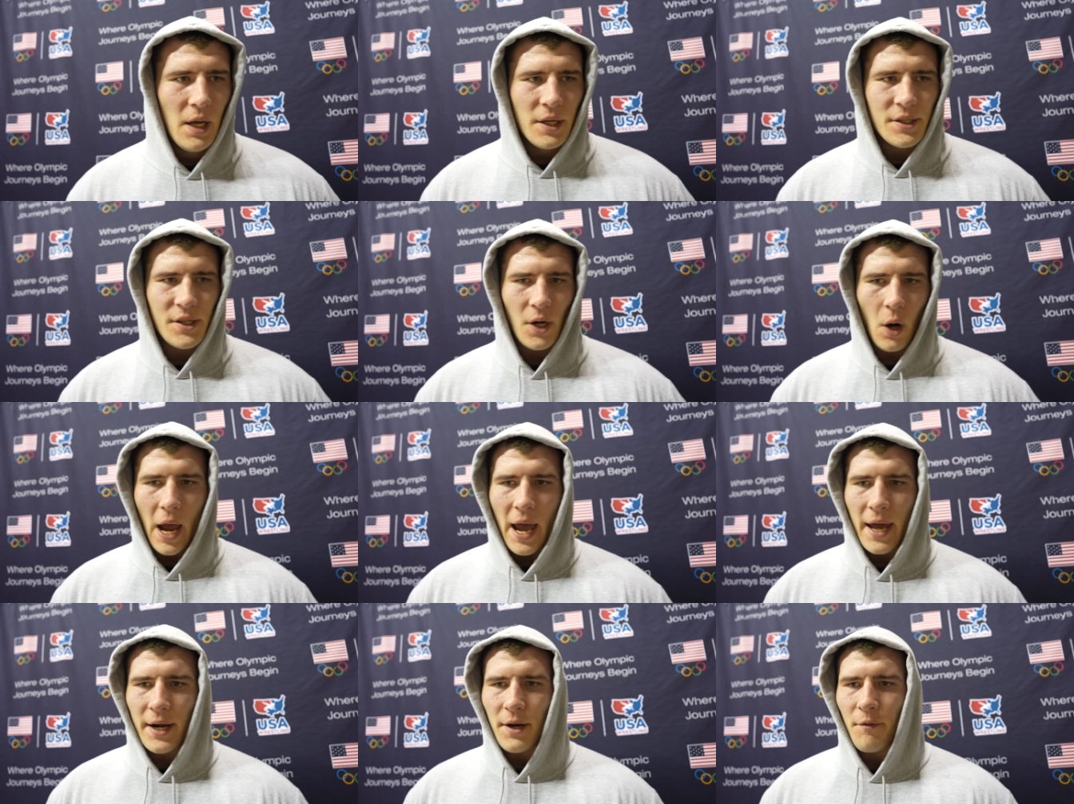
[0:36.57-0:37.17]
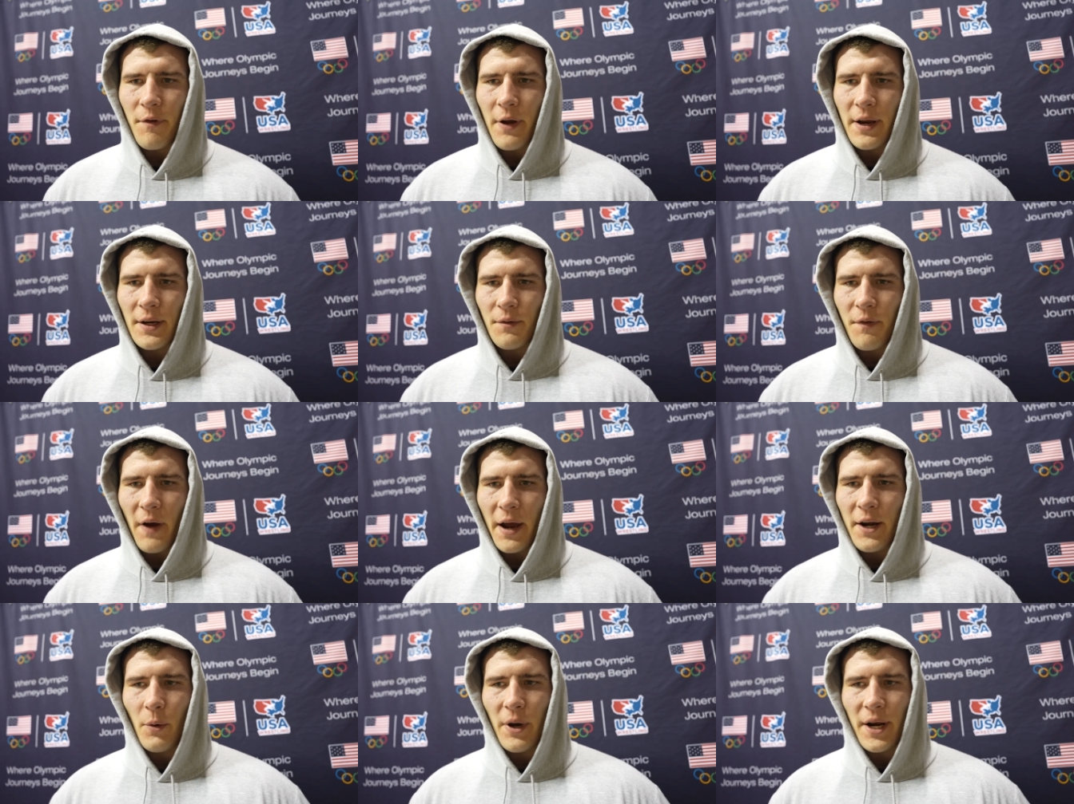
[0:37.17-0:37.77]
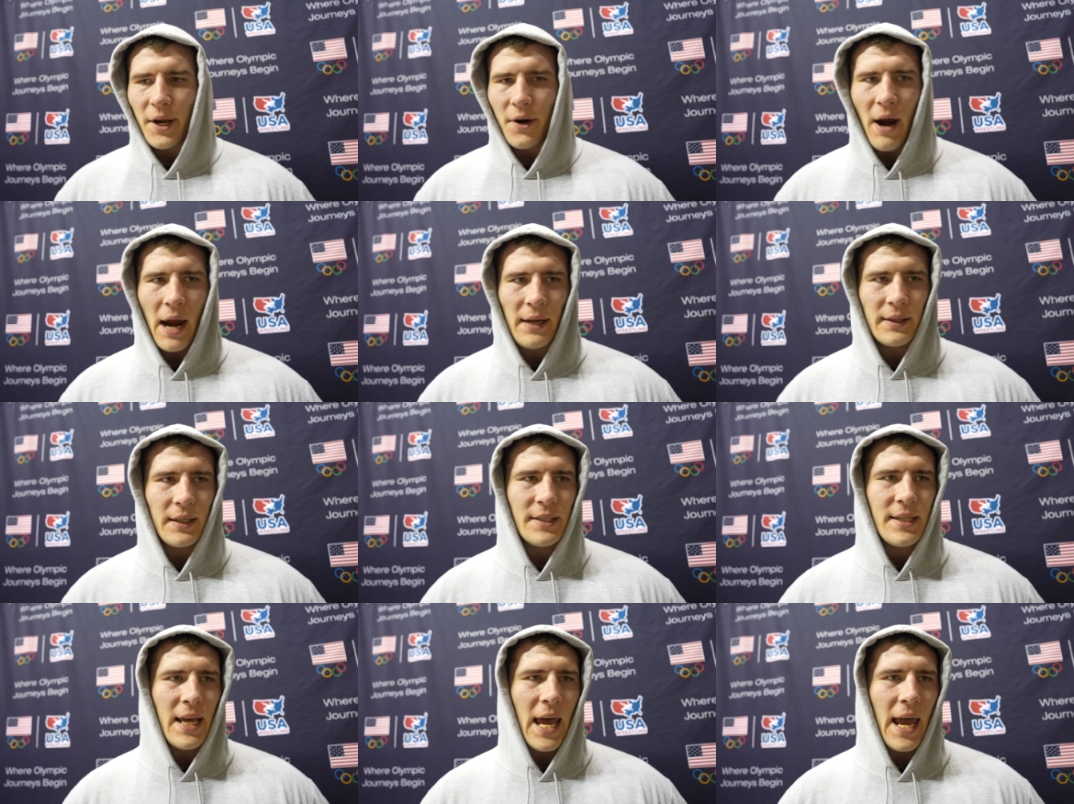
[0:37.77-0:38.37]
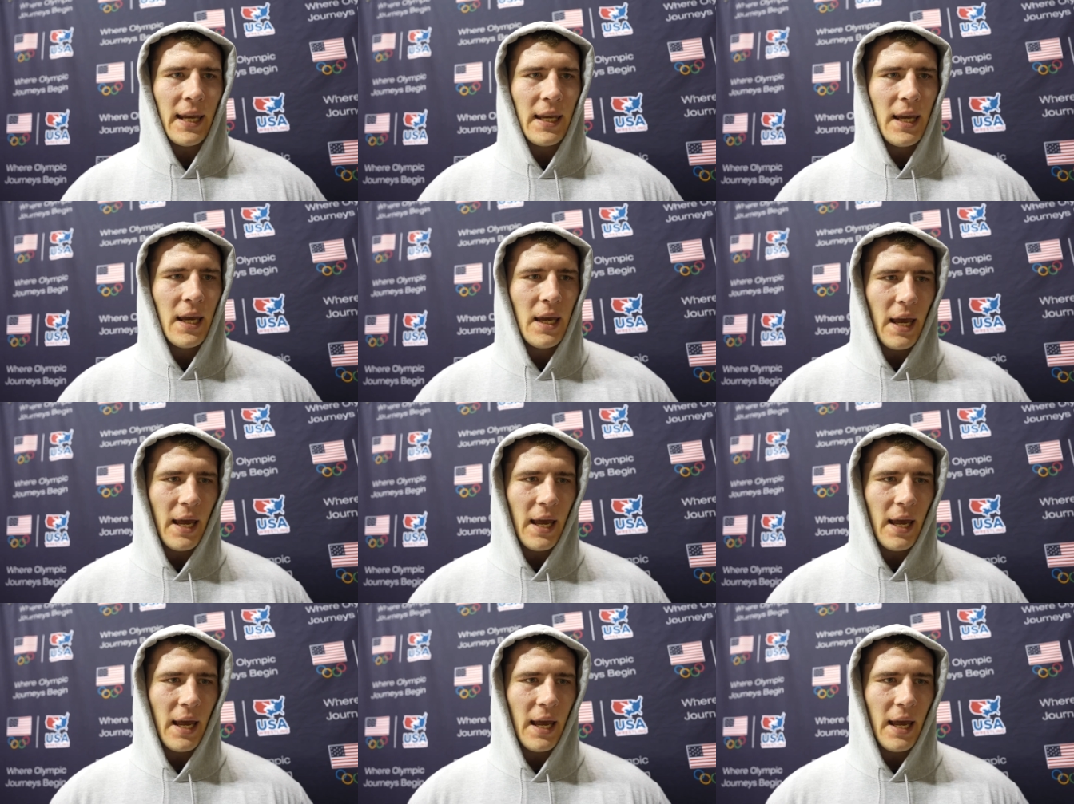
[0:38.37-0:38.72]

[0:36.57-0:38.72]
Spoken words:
So I had to find a way to crack the tank.